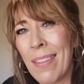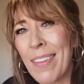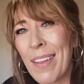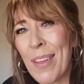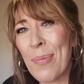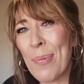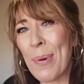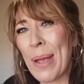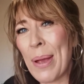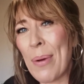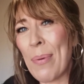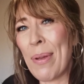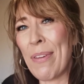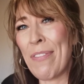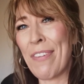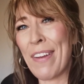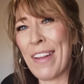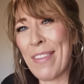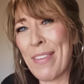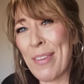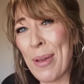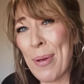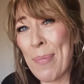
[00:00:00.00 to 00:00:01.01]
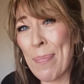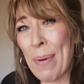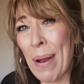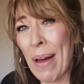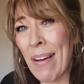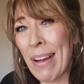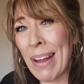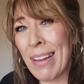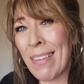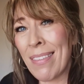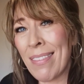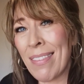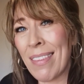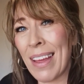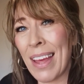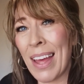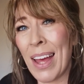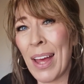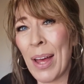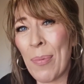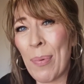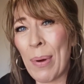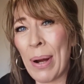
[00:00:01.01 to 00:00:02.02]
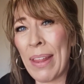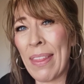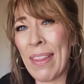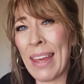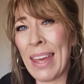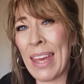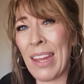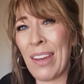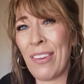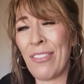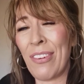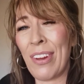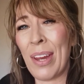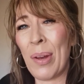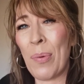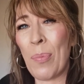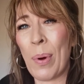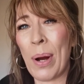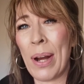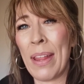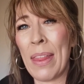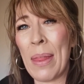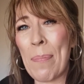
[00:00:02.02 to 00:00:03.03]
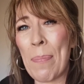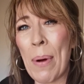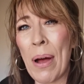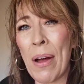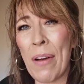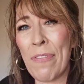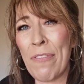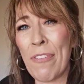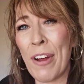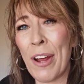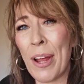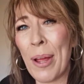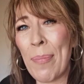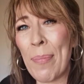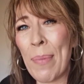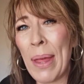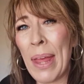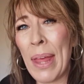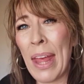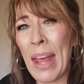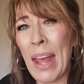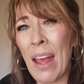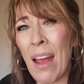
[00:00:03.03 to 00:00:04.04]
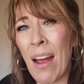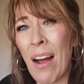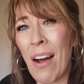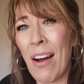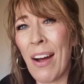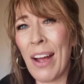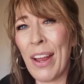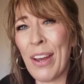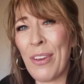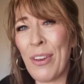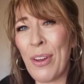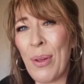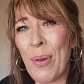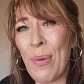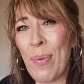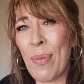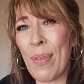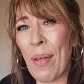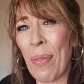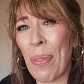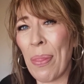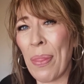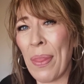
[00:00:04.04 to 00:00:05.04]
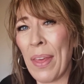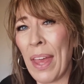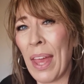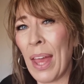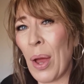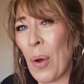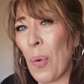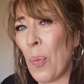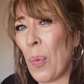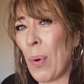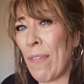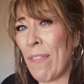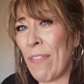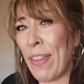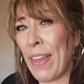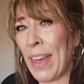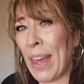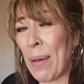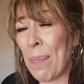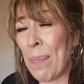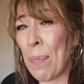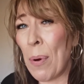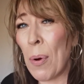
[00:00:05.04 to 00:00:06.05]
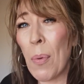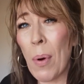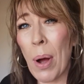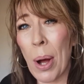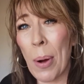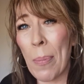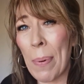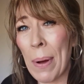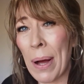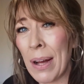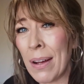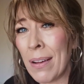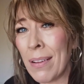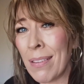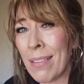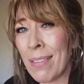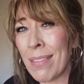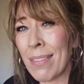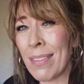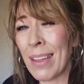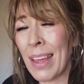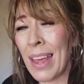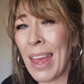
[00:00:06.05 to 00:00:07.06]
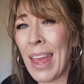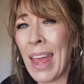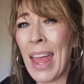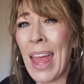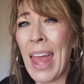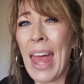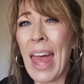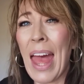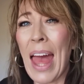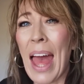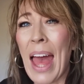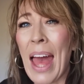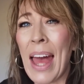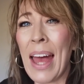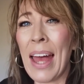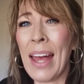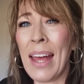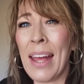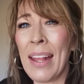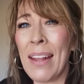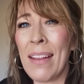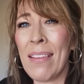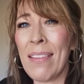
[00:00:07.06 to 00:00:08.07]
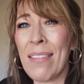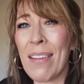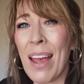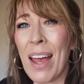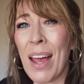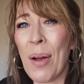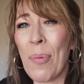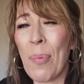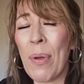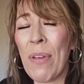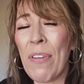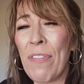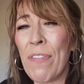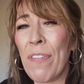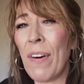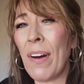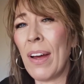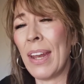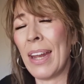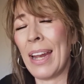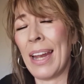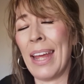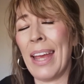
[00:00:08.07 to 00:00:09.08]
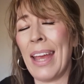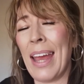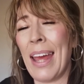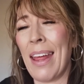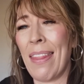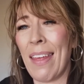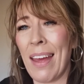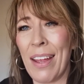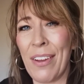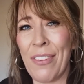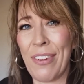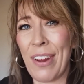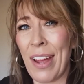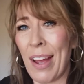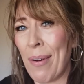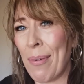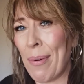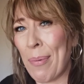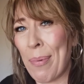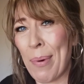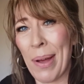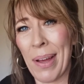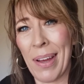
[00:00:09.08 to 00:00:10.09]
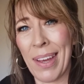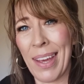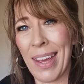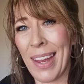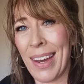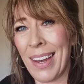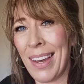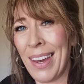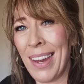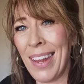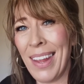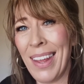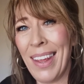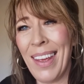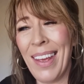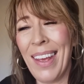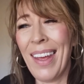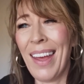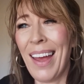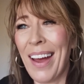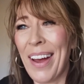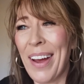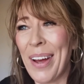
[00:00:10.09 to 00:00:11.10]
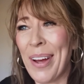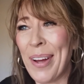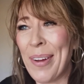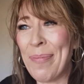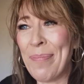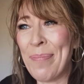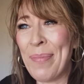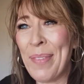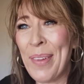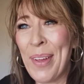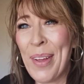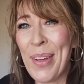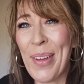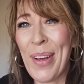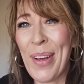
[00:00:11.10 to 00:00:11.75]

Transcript: This week we fit two blinds, one in the kitchen, one in the bathroom. I do something with the porthole bungs. And we finally get that shower working, and